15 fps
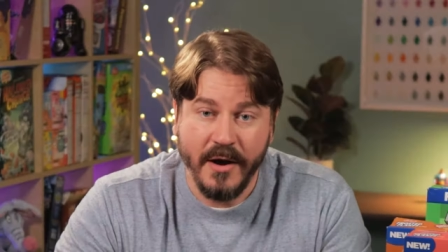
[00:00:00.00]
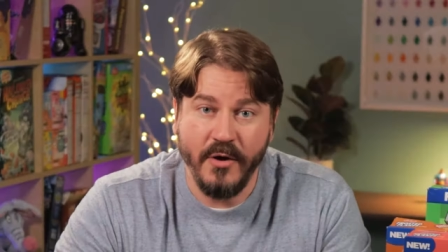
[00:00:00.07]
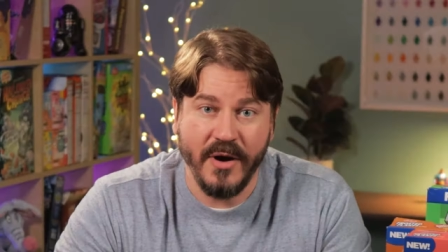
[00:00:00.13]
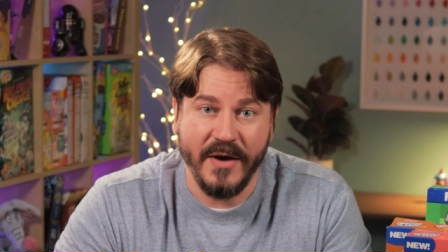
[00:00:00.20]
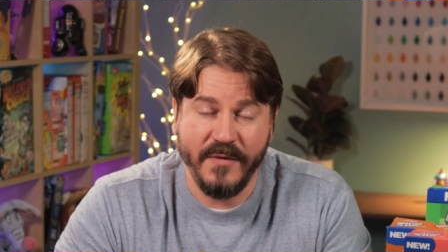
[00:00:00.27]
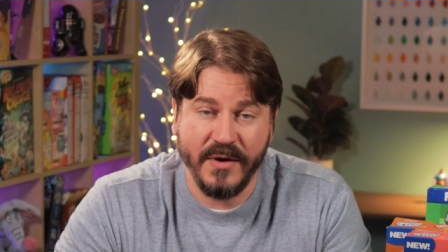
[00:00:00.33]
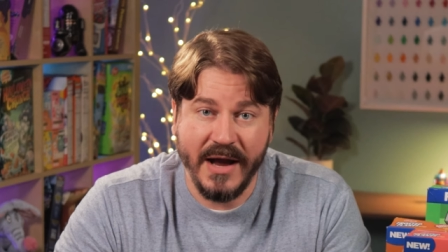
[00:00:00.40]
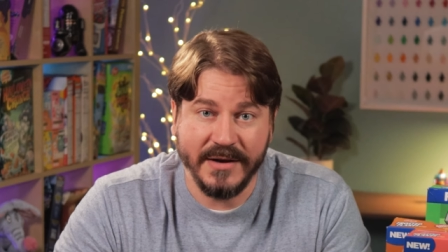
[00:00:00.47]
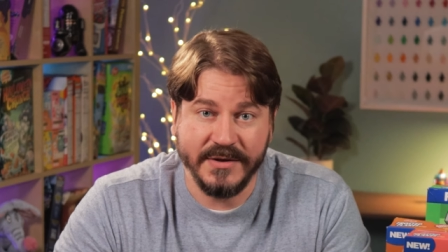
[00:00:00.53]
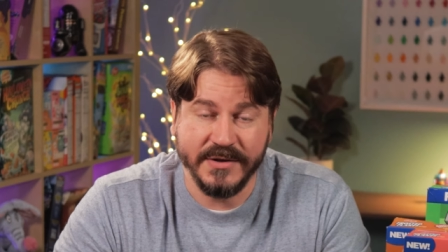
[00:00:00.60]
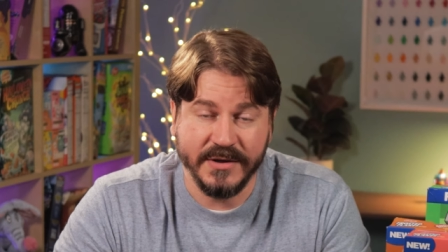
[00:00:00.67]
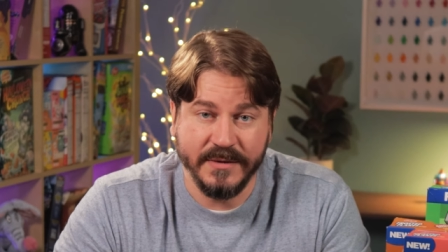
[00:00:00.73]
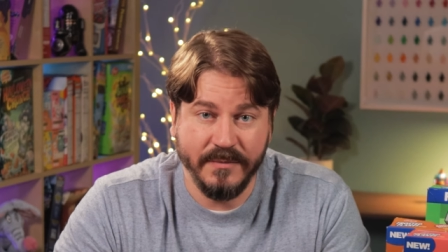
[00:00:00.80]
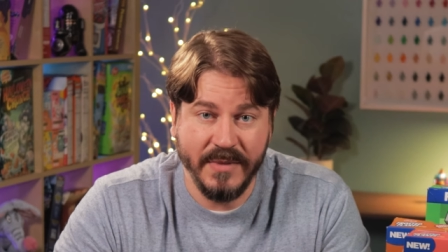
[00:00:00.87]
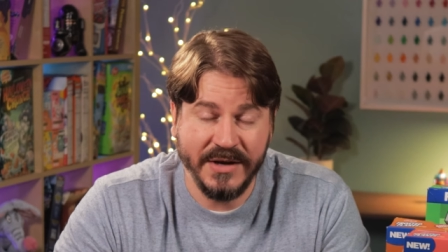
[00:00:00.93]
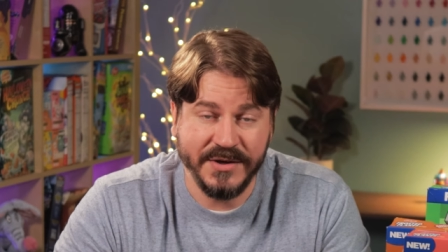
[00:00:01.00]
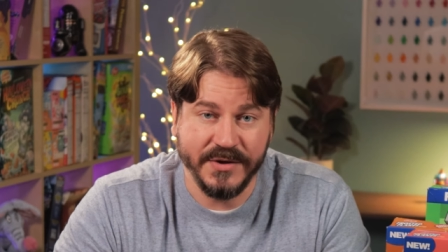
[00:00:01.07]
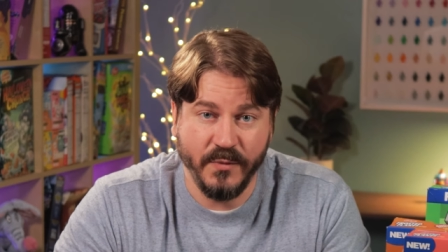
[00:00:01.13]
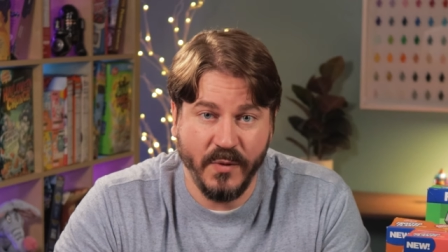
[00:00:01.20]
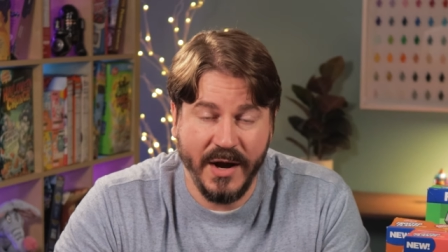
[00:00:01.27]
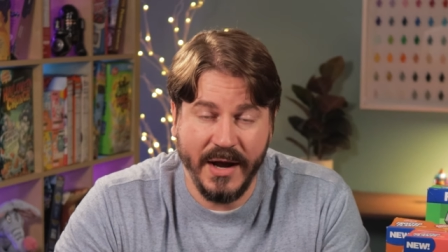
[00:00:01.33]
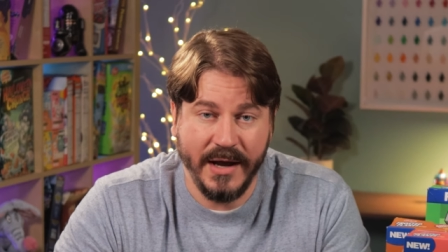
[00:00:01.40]
Oh, I forgot to
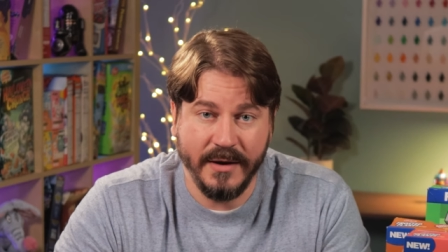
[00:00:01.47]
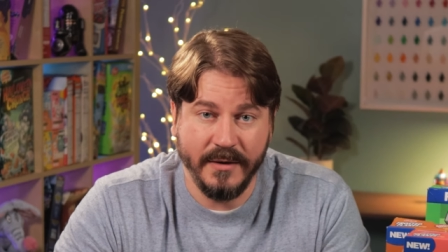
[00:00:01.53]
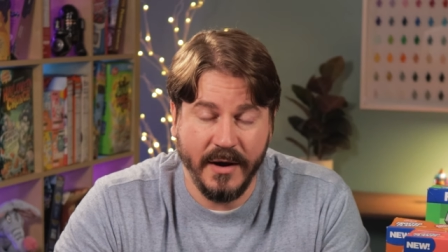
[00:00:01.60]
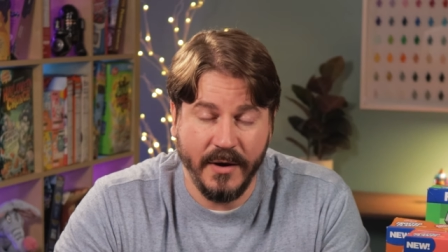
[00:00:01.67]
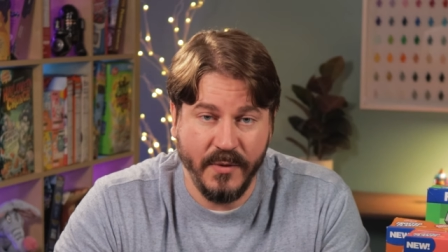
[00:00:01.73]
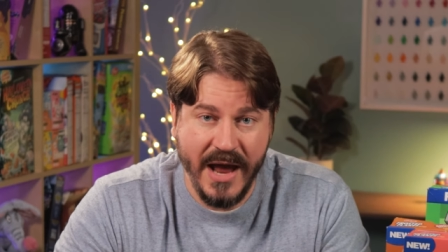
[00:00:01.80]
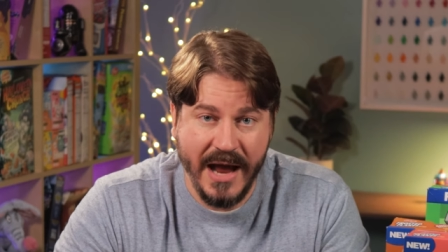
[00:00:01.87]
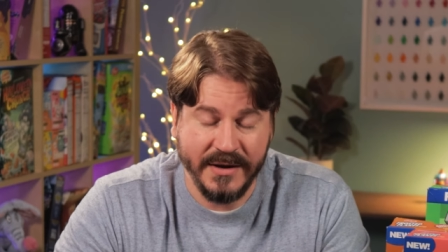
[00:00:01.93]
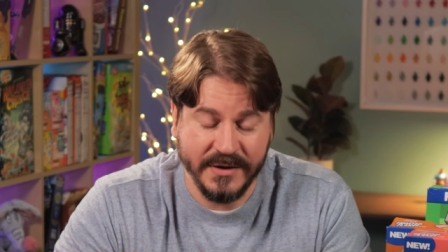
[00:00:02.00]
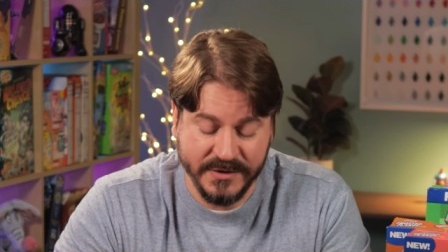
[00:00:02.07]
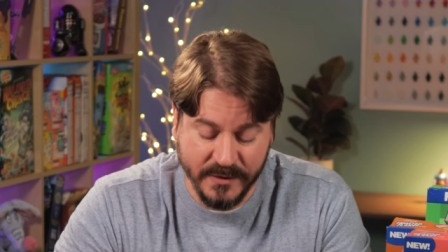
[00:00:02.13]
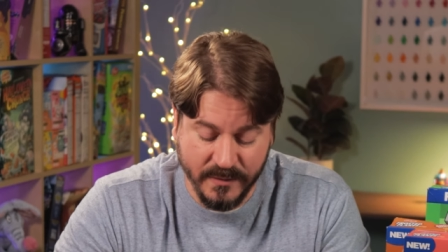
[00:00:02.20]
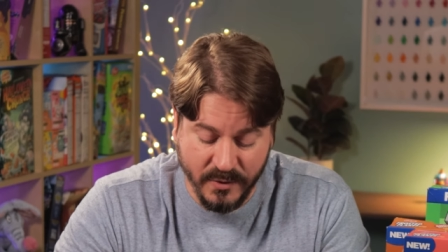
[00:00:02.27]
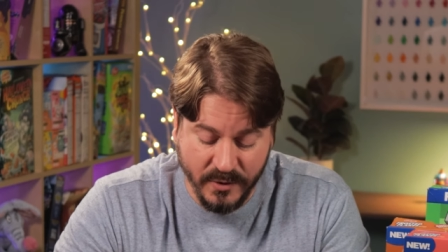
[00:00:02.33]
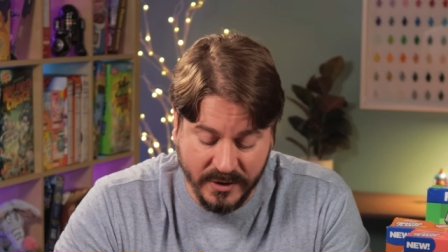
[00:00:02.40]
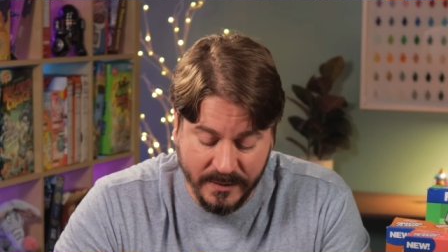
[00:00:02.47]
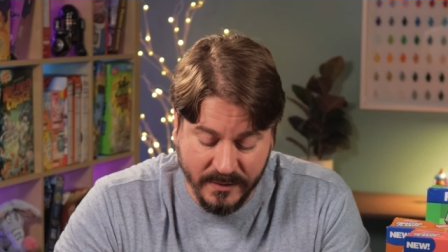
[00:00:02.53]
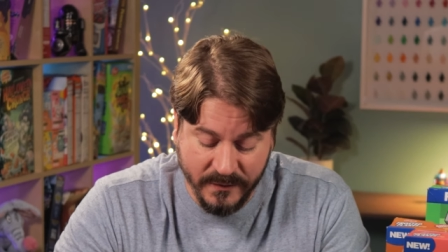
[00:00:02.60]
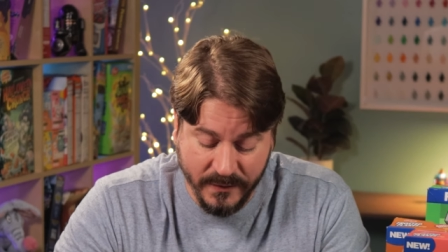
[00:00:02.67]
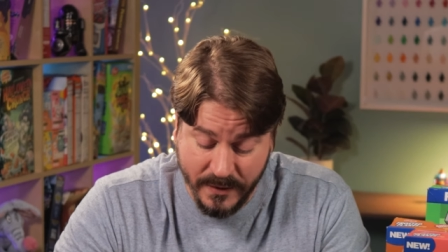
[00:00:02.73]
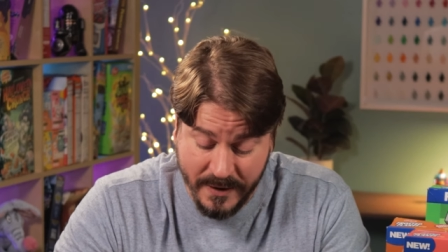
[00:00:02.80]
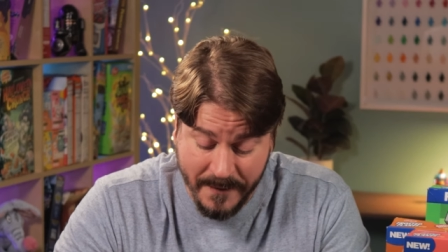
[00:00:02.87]
mention why I reacted so poorly
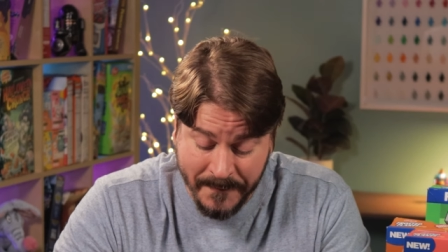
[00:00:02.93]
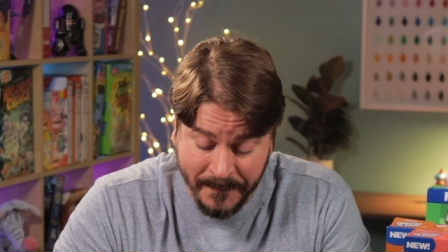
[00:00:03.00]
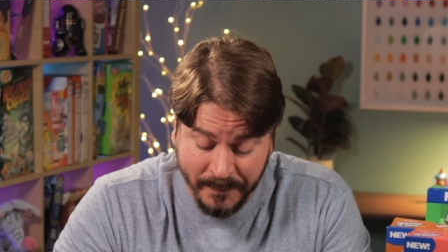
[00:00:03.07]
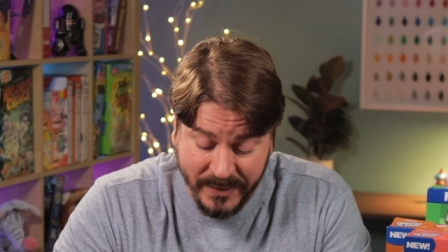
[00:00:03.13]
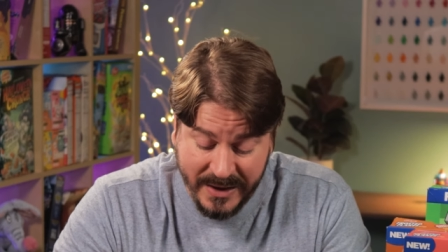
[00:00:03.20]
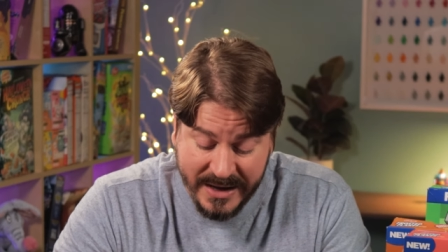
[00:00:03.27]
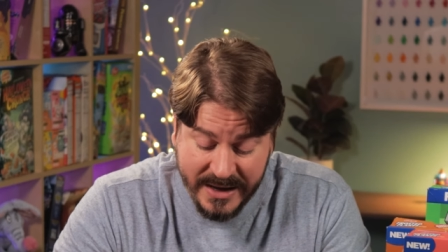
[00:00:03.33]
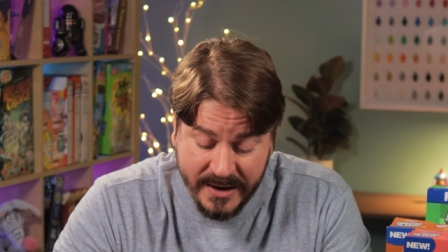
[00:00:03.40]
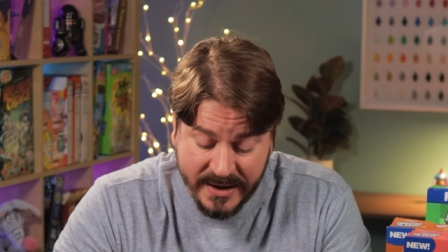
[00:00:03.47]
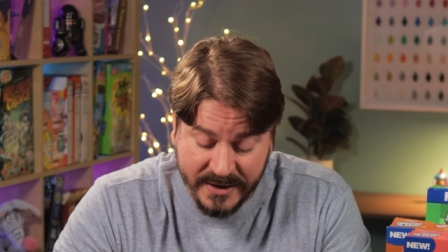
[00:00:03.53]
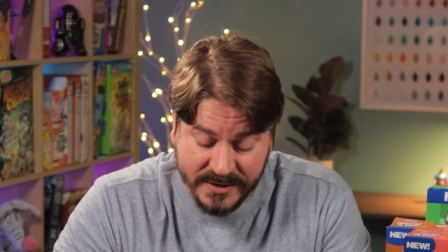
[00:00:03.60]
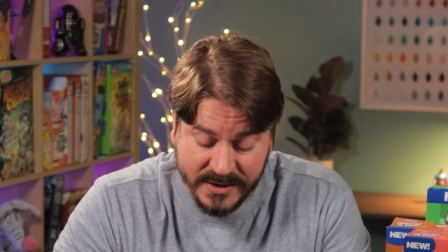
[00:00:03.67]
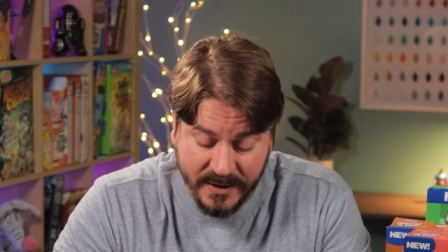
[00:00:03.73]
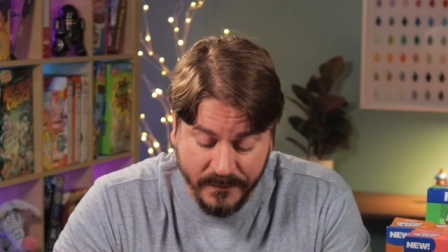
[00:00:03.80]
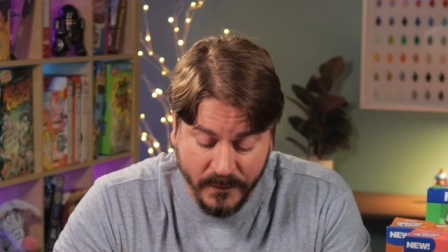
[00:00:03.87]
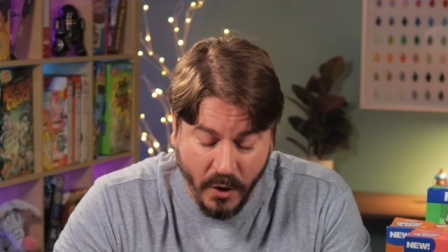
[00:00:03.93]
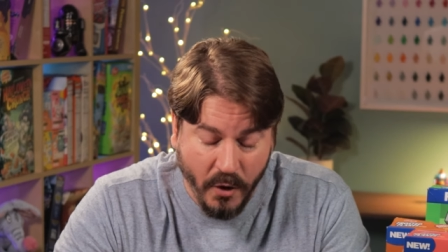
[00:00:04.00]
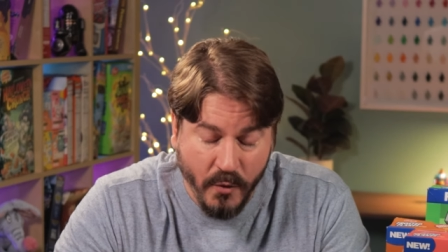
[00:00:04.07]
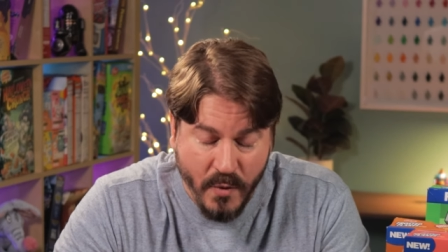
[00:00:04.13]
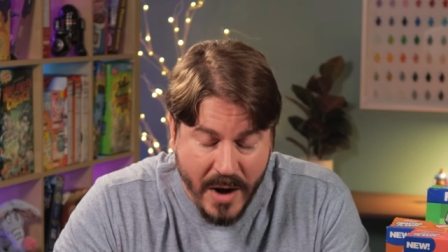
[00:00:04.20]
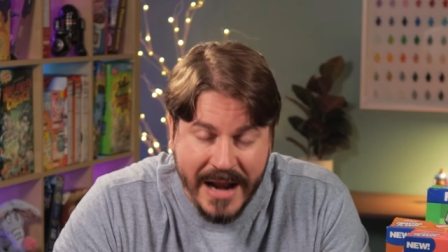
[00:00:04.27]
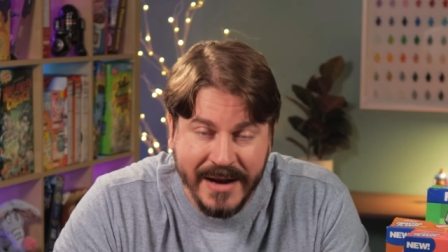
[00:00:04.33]
before. It is
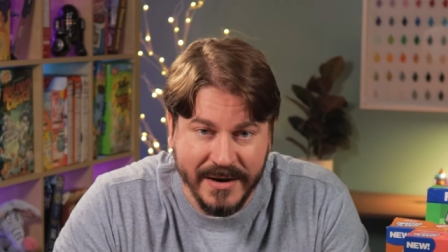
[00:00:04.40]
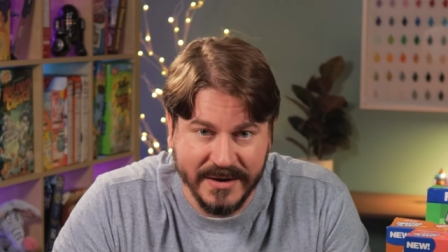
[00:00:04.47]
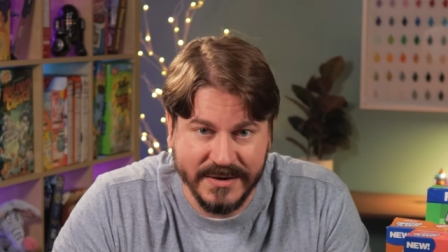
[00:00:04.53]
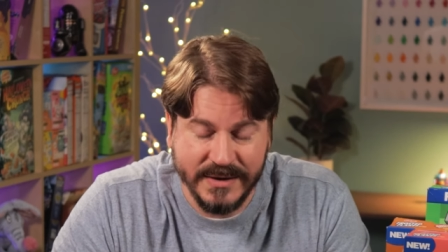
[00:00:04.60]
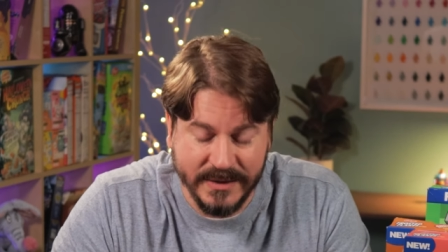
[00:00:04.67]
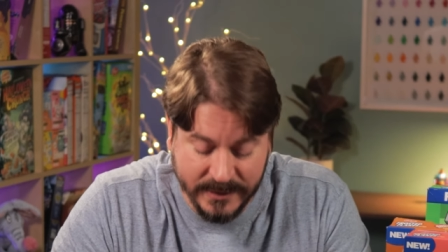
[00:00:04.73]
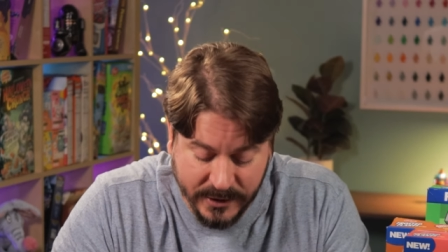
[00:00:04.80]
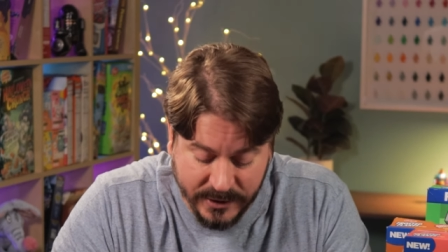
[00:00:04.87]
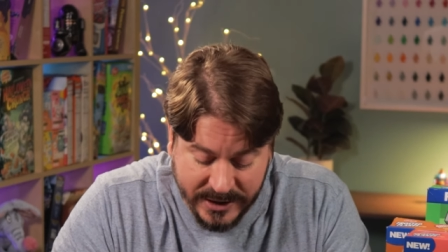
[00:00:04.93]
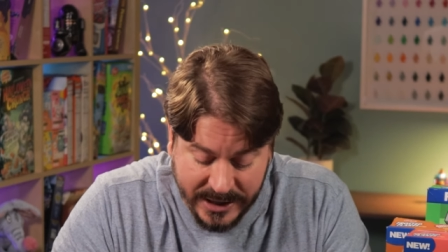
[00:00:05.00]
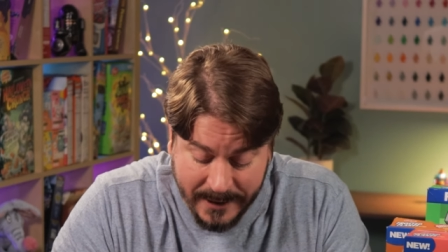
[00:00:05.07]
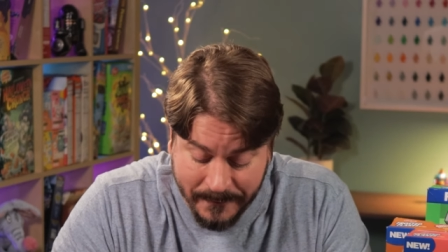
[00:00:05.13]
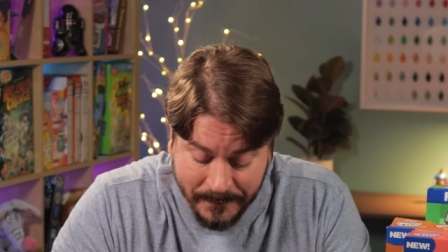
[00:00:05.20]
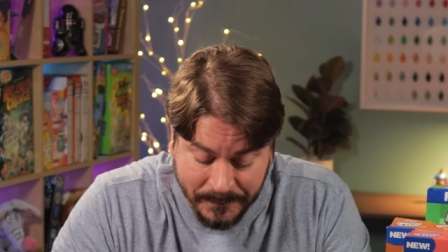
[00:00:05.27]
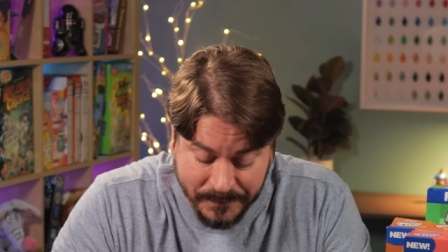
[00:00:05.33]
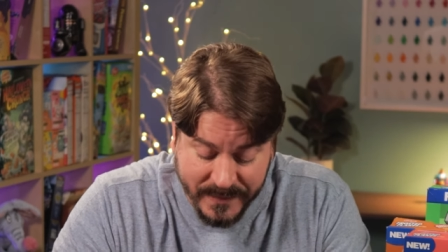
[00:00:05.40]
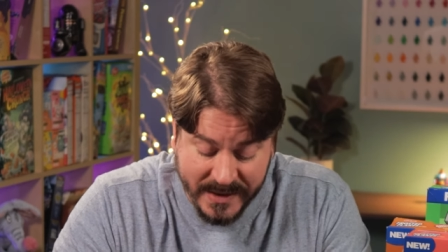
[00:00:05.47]
horrendous looking.